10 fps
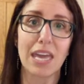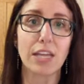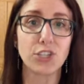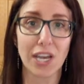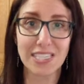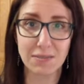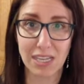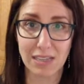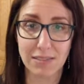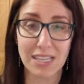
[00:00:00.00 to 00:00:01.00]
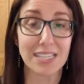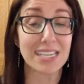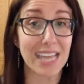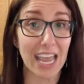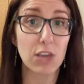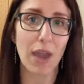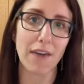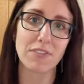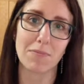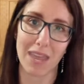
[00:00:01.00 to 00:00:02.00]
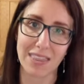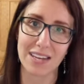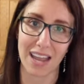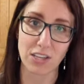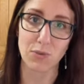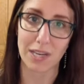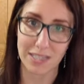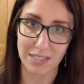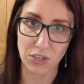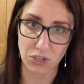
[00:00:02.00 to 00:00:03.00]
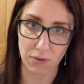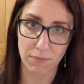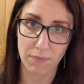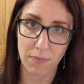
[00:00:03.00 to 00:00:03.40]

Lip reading: It just means that today you have to make the next right decision.